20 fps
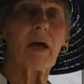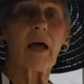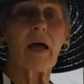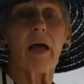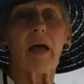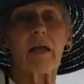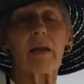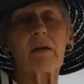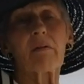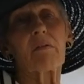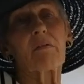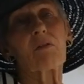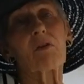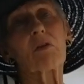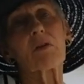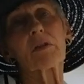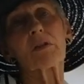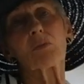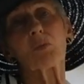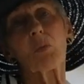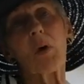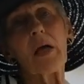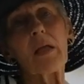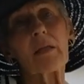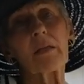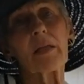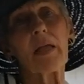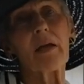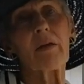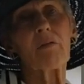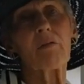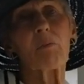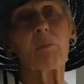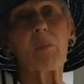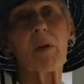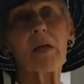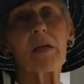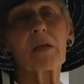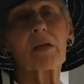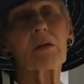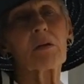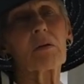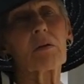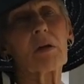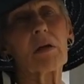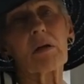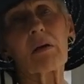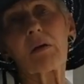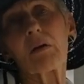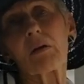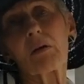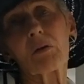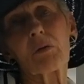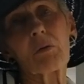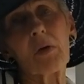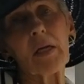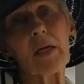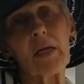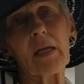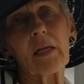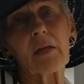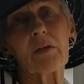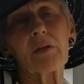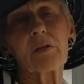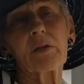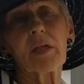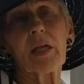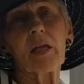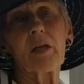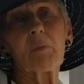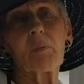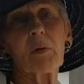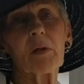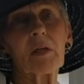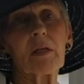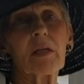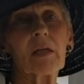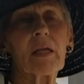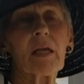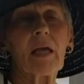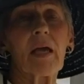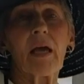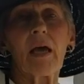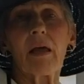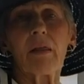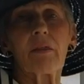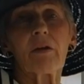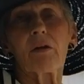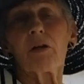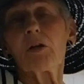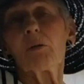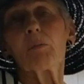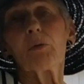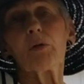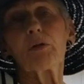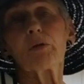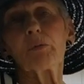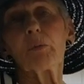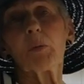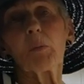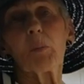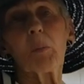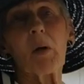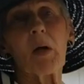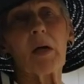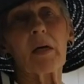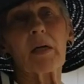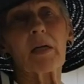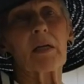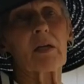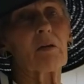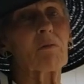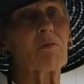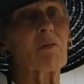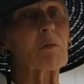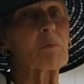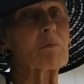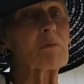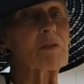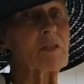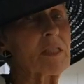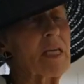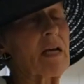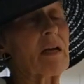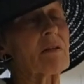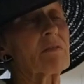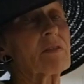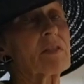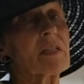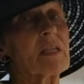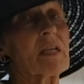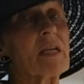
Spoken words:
And of course, wildlife make great entertainment. They're an amusement park in of themselves.